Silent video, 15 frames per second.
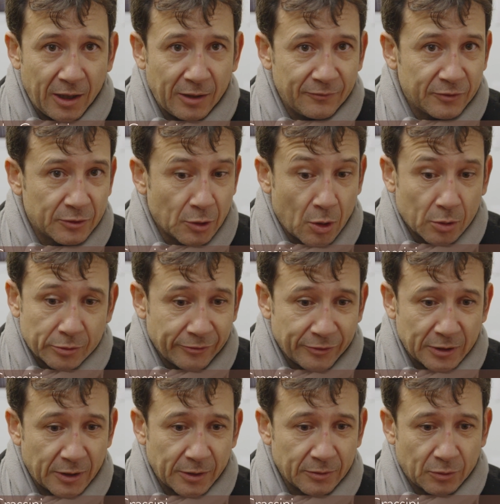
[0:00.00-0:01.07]
and
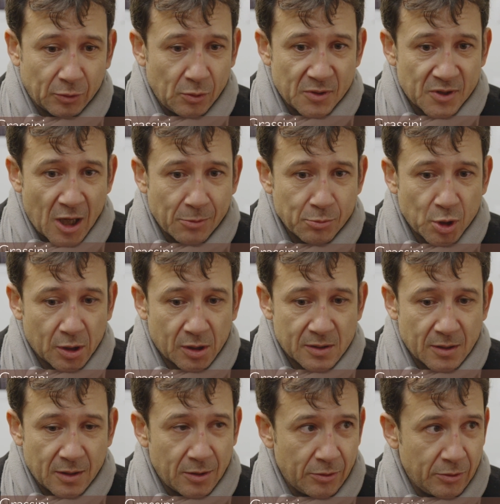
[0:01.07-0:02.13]
photography, there are
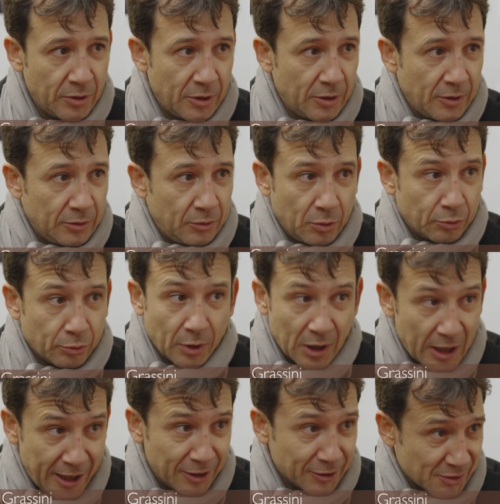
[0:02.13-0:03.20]
two
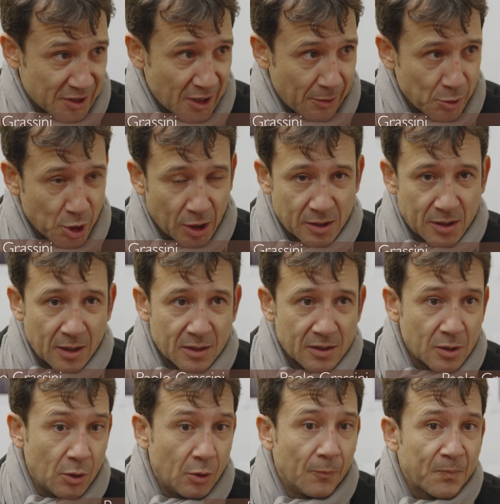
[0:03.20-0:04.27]
related subjects.
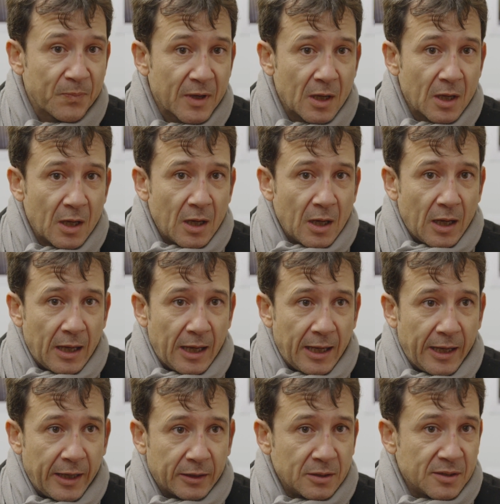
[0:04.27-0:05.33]

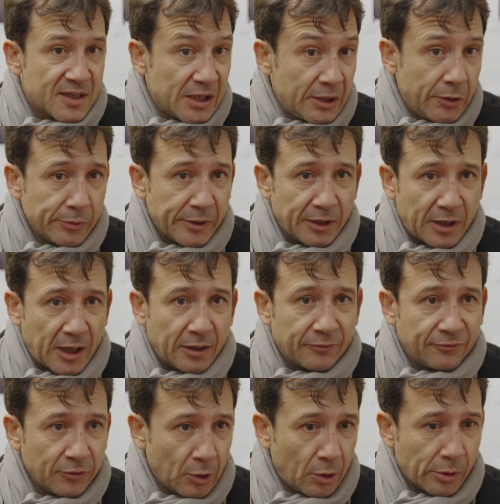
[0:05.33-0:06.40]
Considering
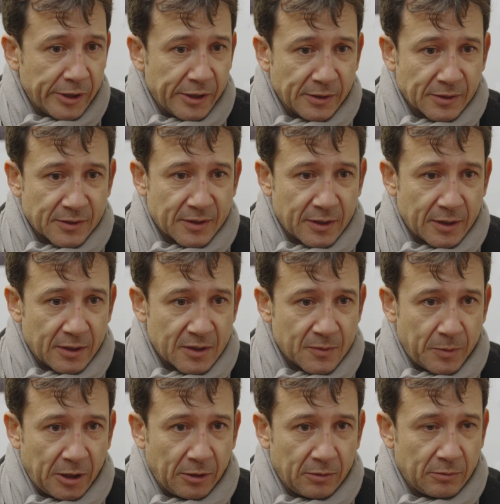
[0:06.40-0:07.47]
that Florence
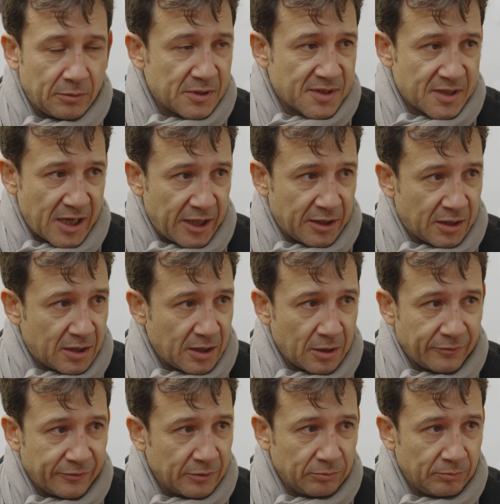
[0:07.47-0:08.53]
has been the set
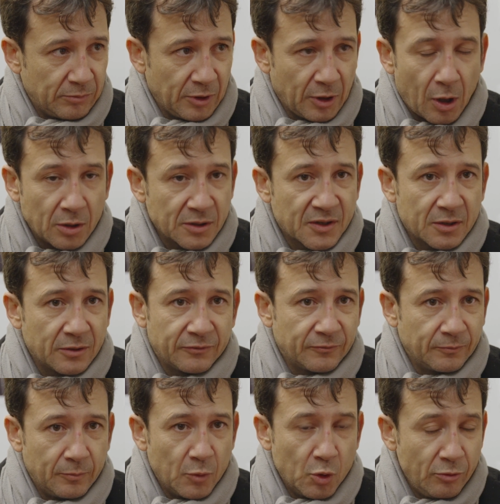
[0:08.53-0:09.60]
of lots
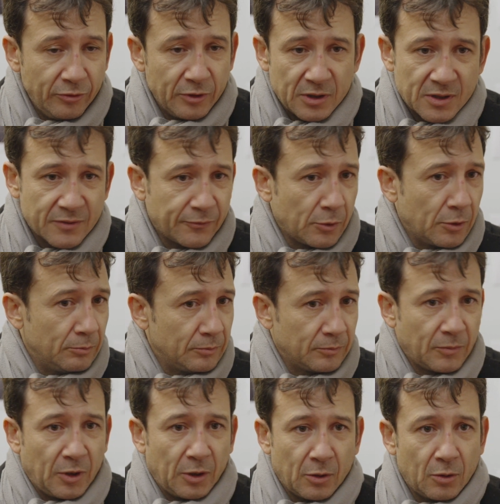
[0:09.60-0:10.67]
of movies from